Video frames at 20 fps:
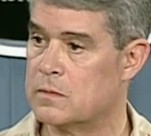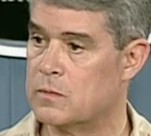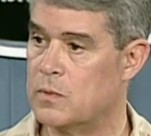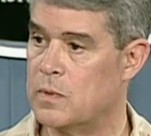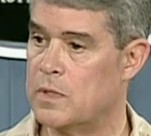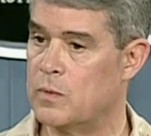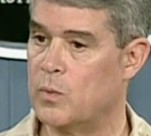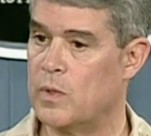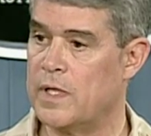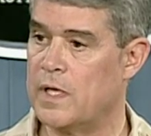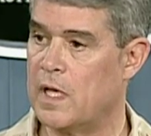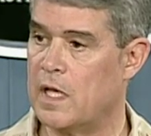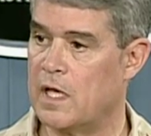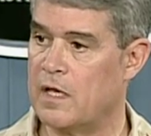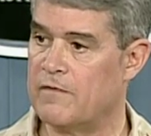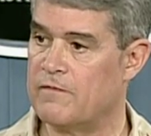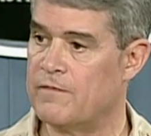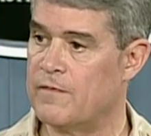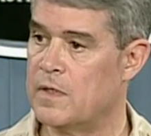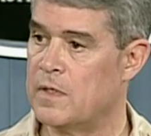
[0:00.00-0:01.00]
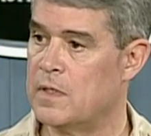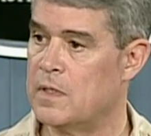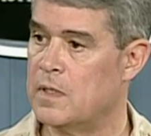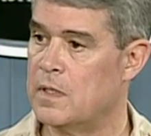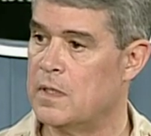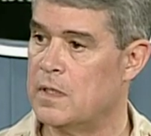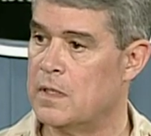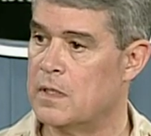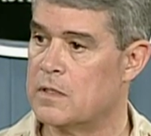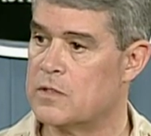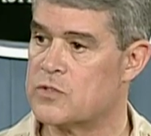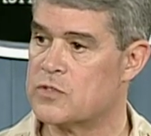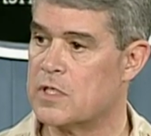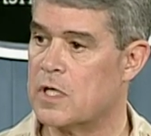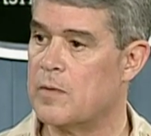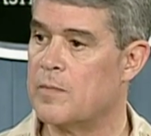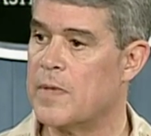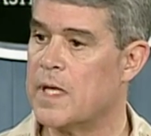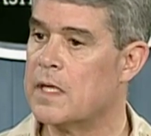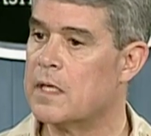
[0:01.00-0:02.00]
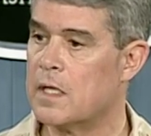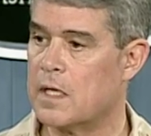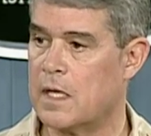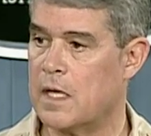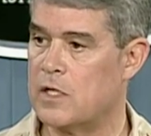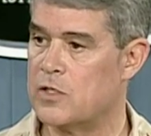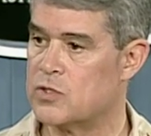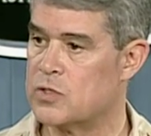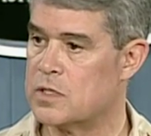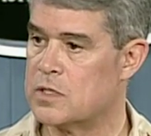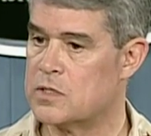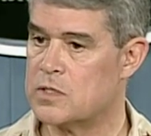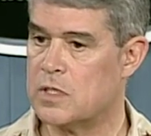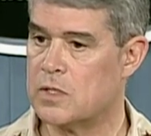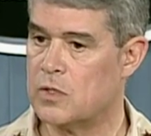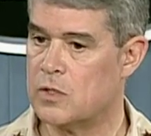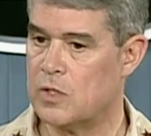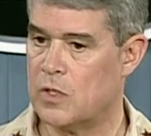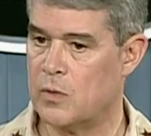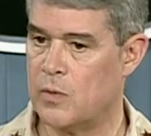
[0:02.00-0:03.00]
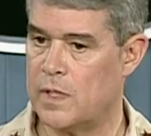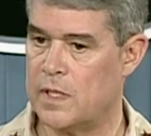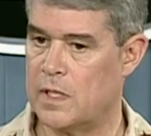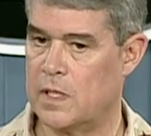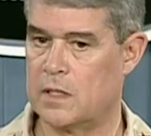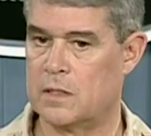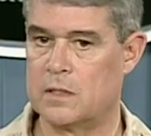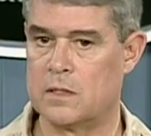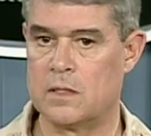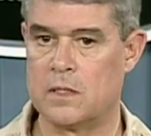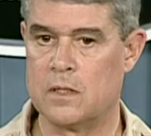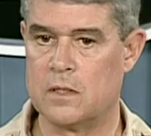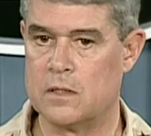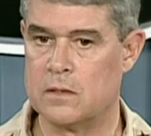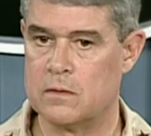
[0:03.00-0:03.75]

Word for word: We, we have some indications, and you know we get uh,